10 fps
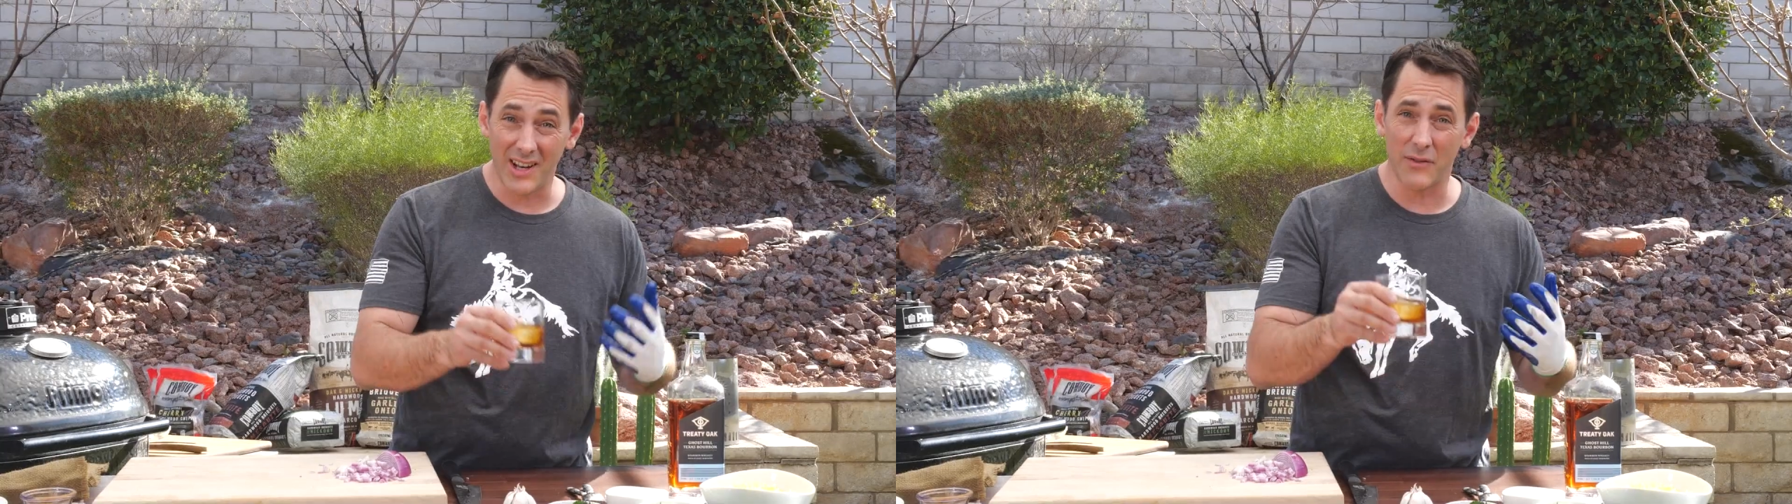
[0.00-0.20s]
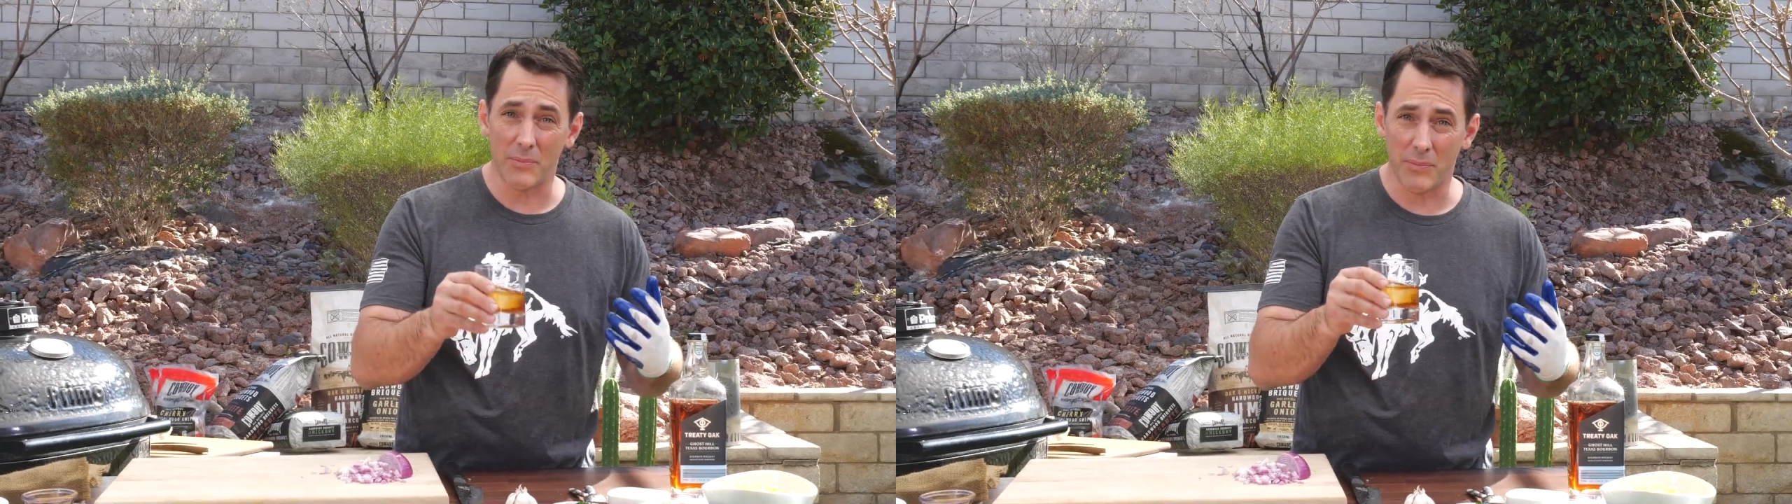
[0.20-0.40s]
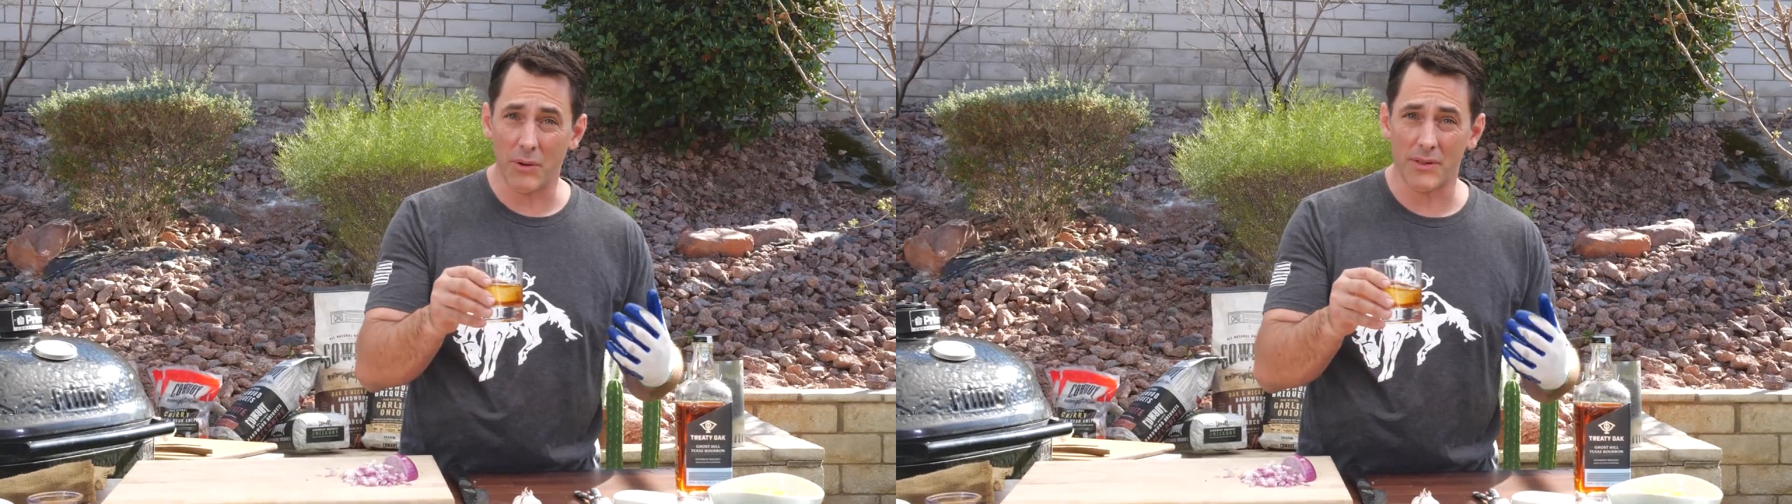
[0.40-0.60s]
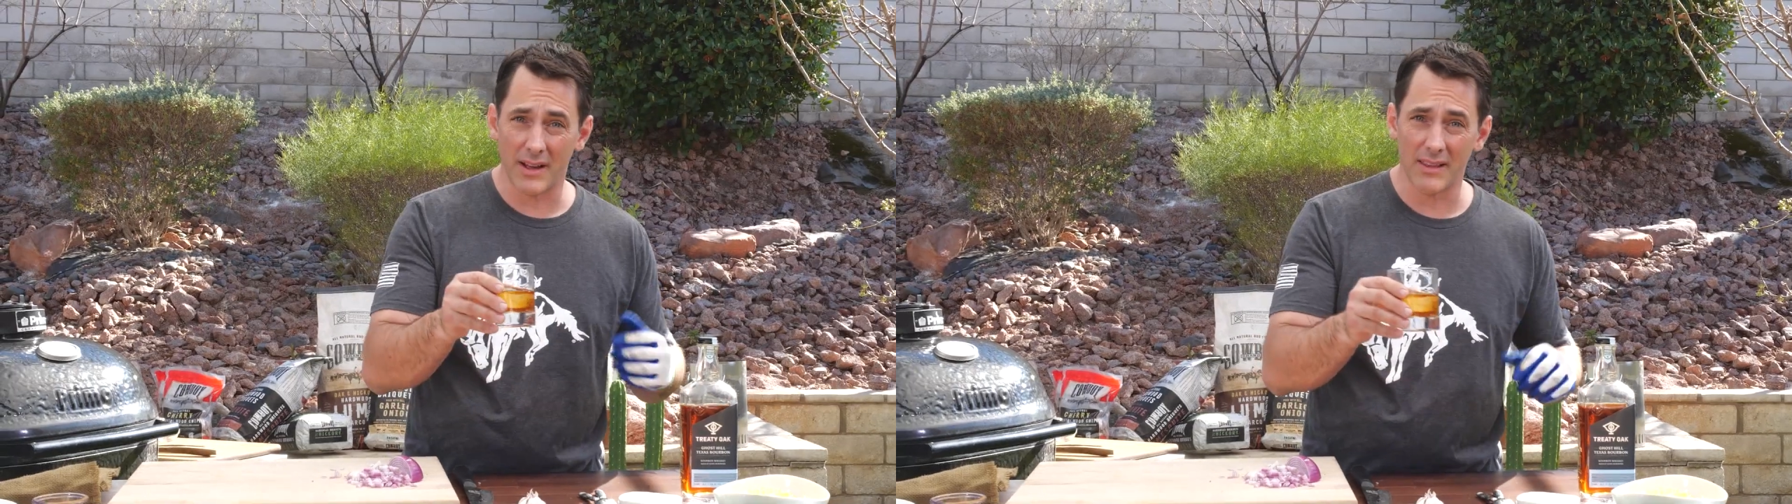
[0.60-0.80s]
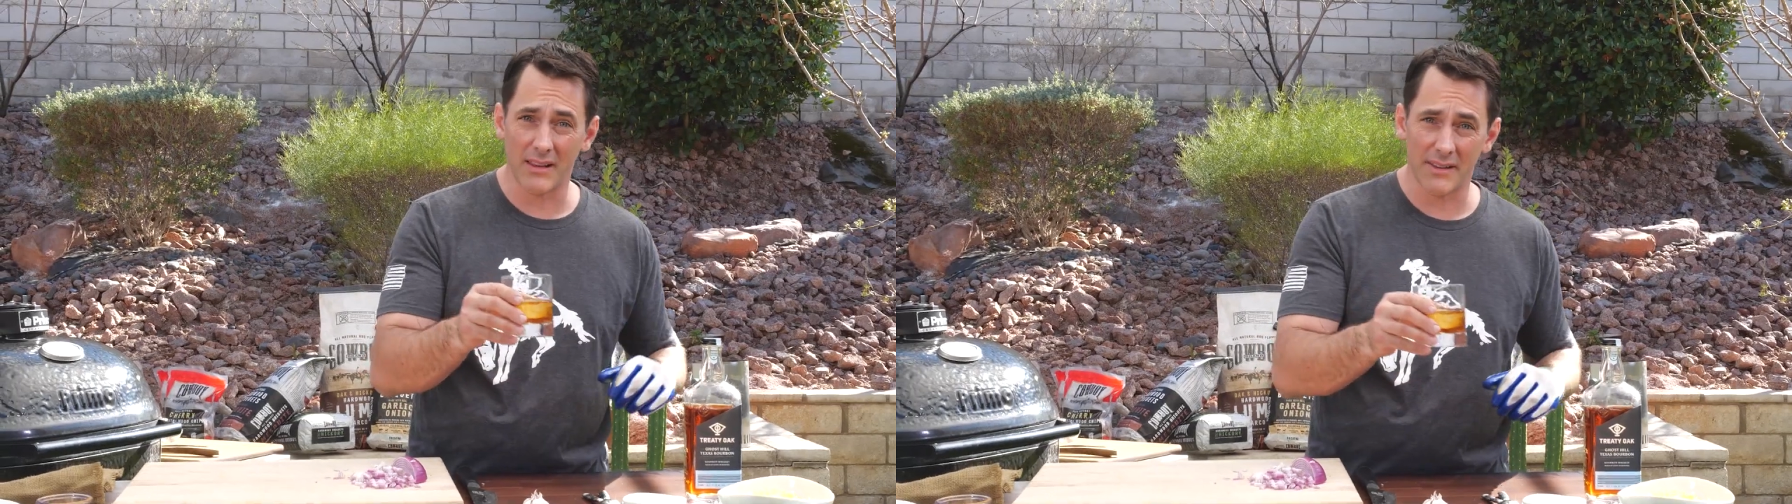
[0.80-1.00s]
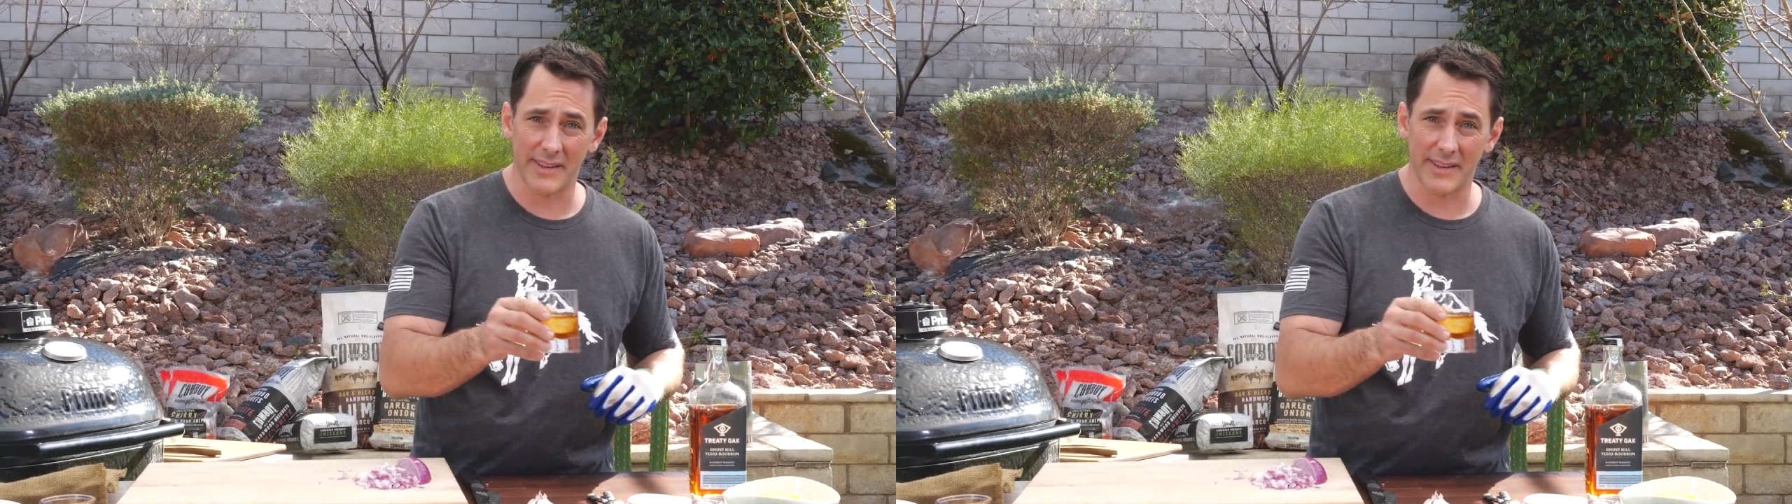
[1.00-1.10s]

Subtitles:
can even pour a little of